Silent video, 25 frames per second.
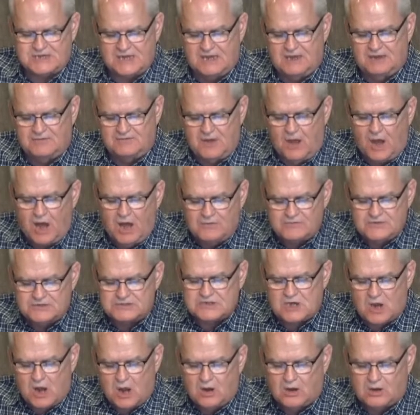and of
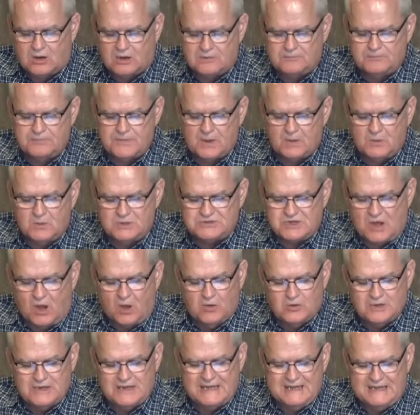his heart was
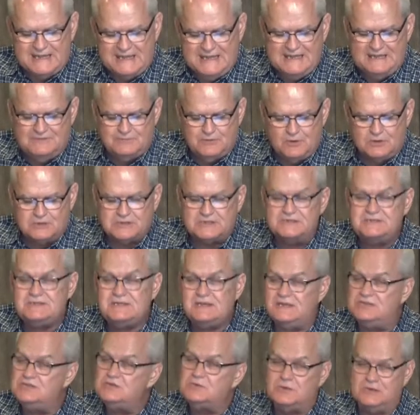only evil
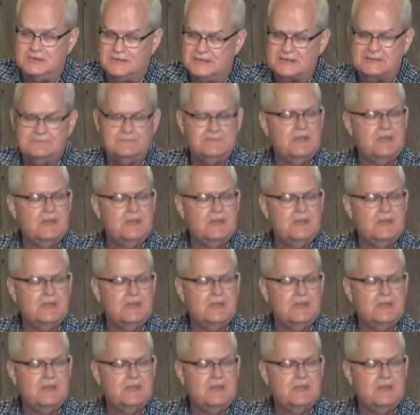continually.